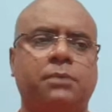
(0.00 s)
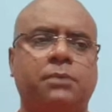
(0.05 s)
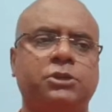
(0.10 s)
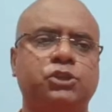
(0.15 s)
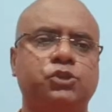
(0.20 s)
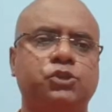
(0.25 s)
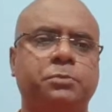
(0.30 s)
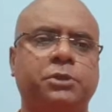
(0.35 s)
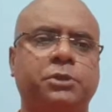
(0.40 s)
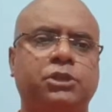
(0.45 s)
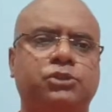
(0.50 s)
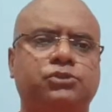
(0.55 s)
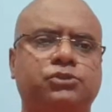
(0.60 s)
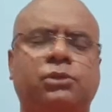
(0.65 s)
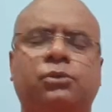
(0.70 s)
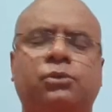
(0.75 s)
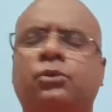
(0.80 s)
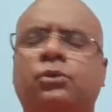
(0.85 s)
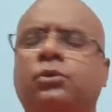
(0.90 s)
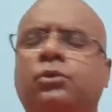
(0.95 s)
spiritual,
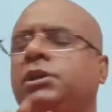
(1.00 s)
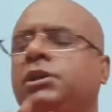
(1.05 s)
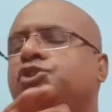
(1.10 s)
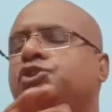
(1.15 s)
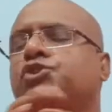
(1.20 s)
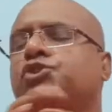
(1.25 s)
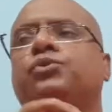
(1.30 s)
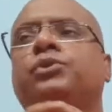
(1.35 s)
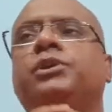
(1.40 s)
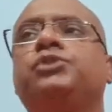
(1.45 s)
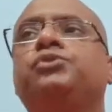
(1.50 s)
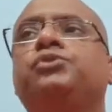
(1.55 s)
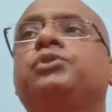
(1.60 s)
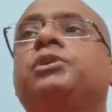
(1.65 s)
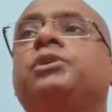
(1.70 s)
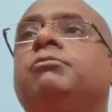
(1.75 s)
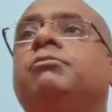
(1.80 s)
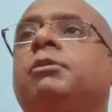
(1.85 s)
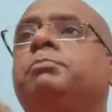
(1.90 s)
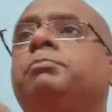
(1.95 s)
oh, he is going to give
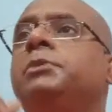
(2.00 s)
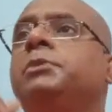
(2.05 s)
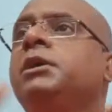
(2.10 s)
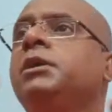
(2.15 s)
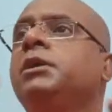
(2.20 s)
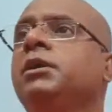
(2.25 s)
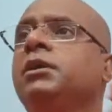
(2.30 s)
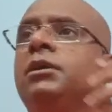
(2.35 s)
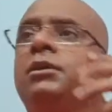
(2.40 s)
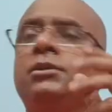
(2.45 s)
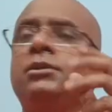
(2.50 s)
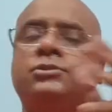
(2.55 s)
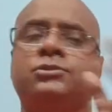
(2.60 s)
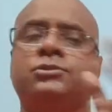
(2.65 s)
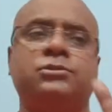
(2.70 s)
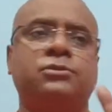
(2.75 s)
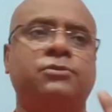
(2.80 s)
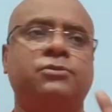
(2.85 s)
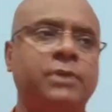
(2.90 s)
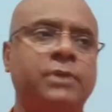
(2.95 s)
up his
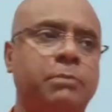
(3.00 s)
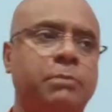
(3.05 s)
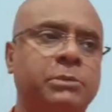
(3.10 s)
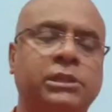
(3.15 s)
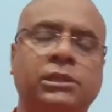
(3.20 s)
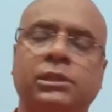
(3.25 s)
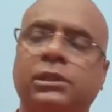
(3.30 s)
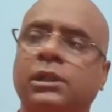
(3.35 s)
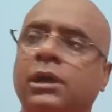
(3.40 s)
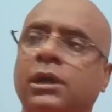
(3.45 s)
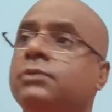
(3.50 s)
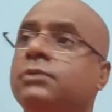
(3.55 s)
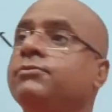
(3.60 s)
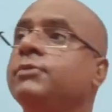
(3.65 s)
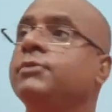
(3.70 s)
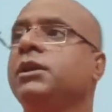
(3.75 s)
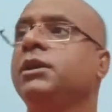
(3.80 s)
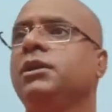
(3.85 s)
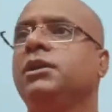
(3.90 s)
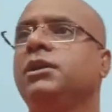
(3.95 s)
family life,
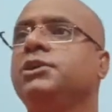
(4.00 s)
he is